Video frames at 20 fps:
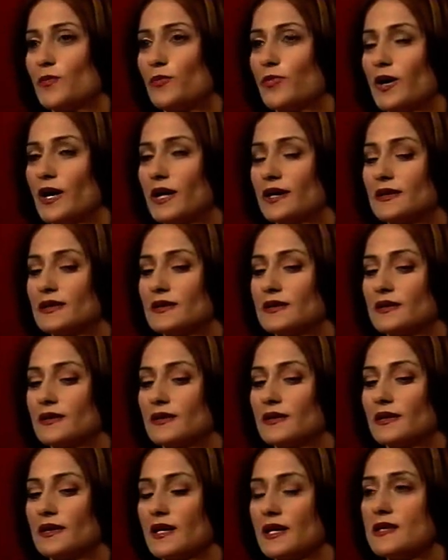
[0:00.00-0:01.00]
But
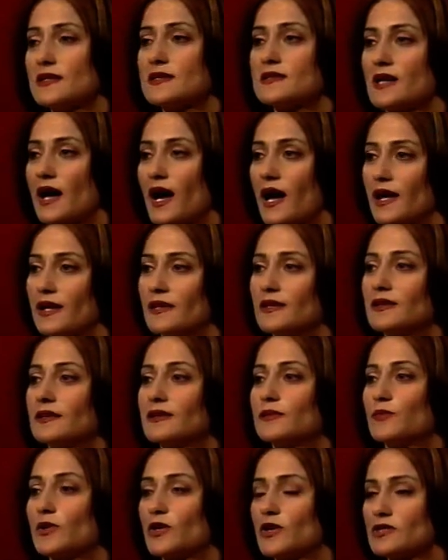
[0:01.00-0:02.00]
inside,
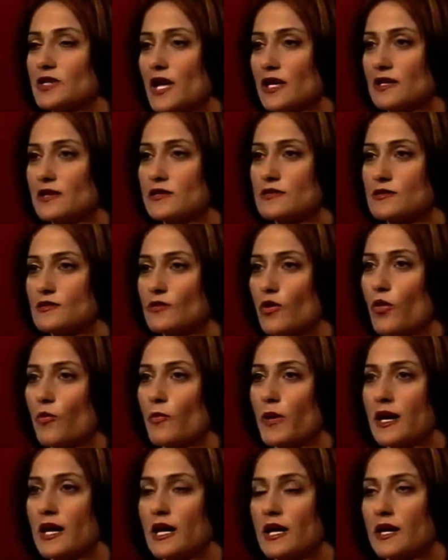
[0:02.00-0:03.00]
because I did so
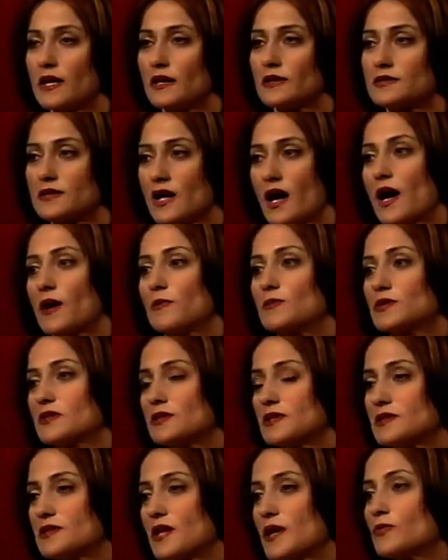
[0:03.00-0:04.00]
many times
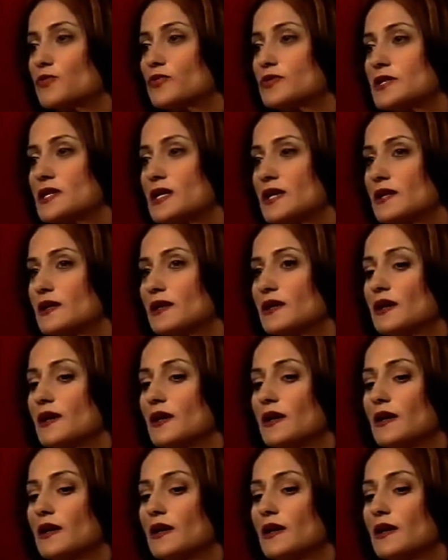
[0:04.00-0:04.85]
the same routine,